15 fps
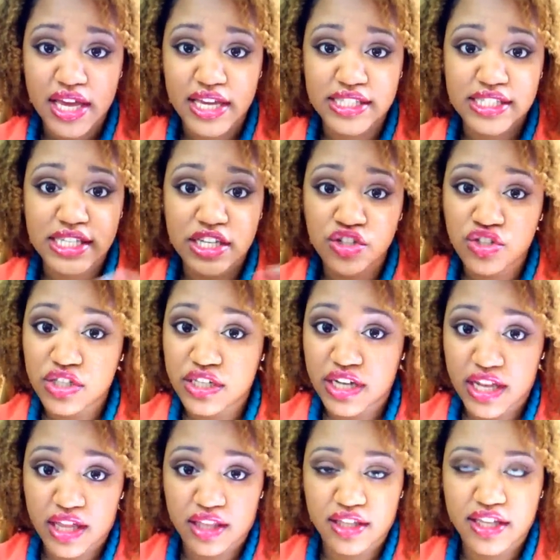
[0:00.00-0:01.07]
It's
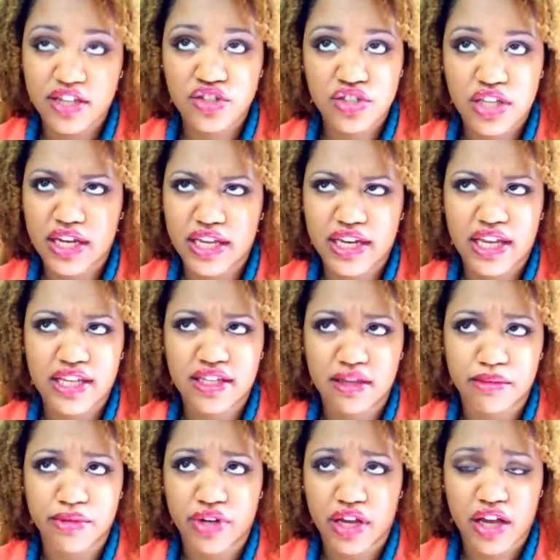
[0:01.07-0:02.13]

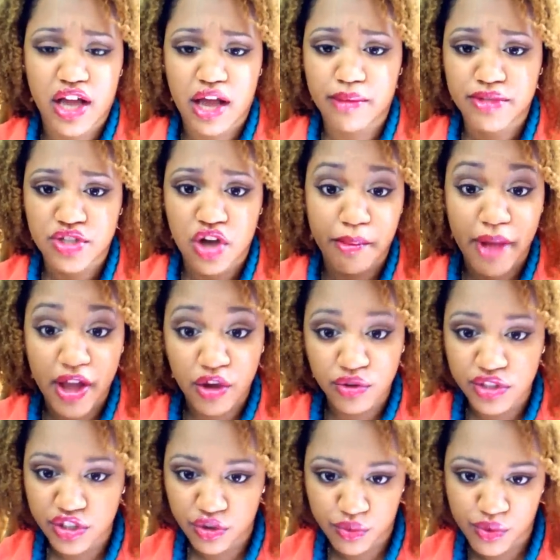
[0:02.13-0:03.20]
kendralane.tumblr.com. It's called My
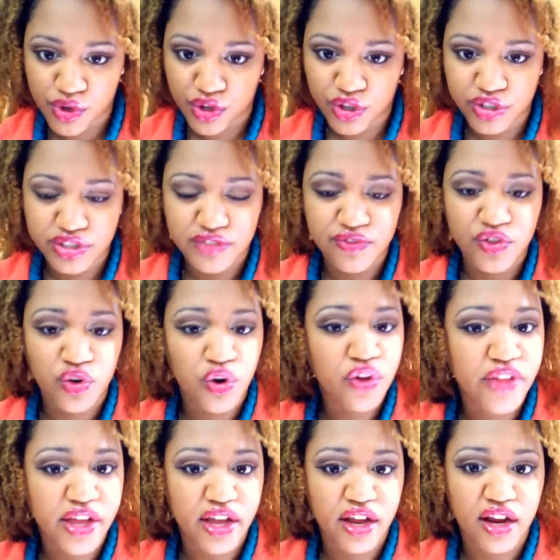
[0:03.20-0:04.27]
Own Little World. If you go
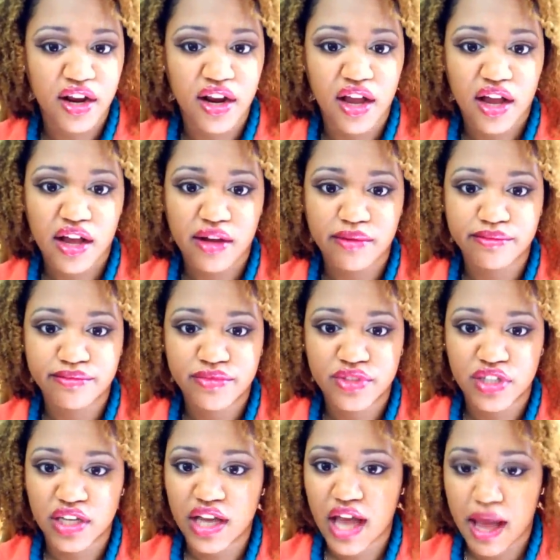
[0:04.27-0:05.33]
in there, you
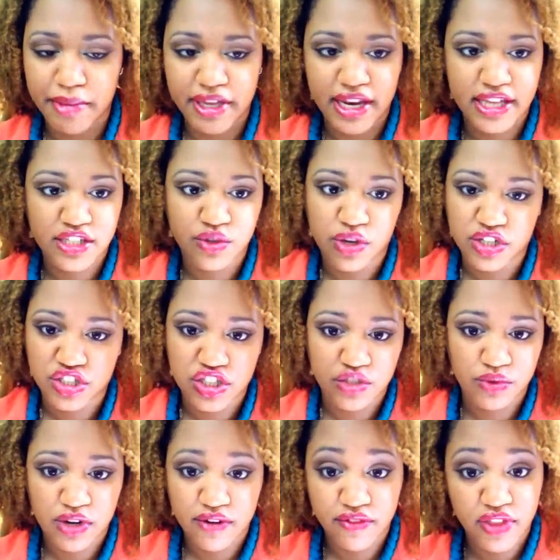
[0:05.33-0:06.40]
can comment, ask questions,
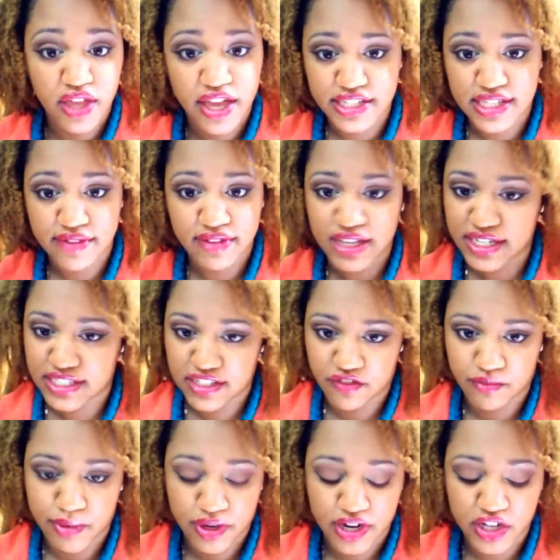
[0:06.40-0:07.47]
whatever the case. I have a lot of stuff
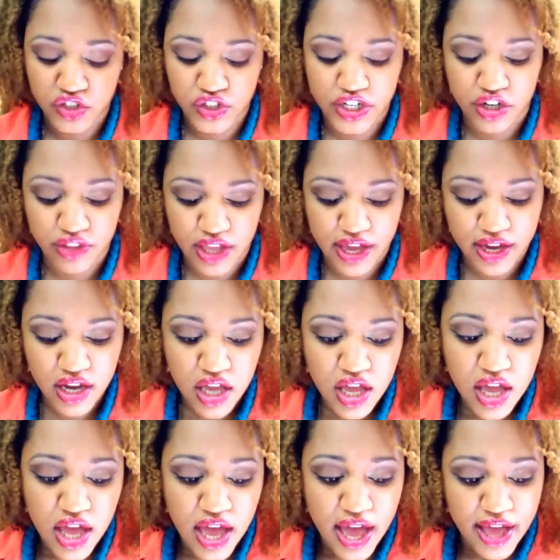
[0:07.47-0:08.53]
about natural hair on that
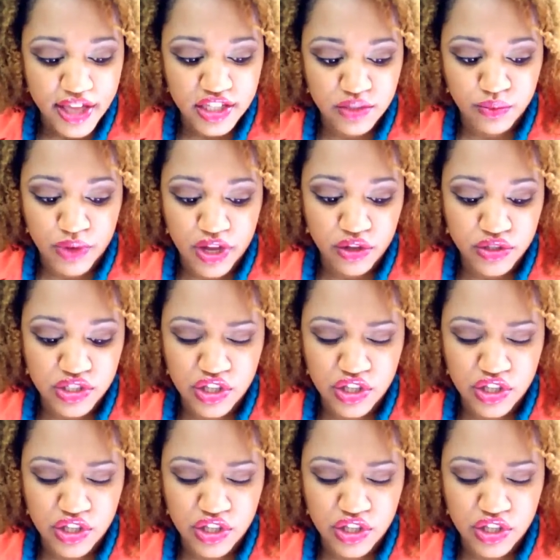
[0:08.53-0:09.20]
as well.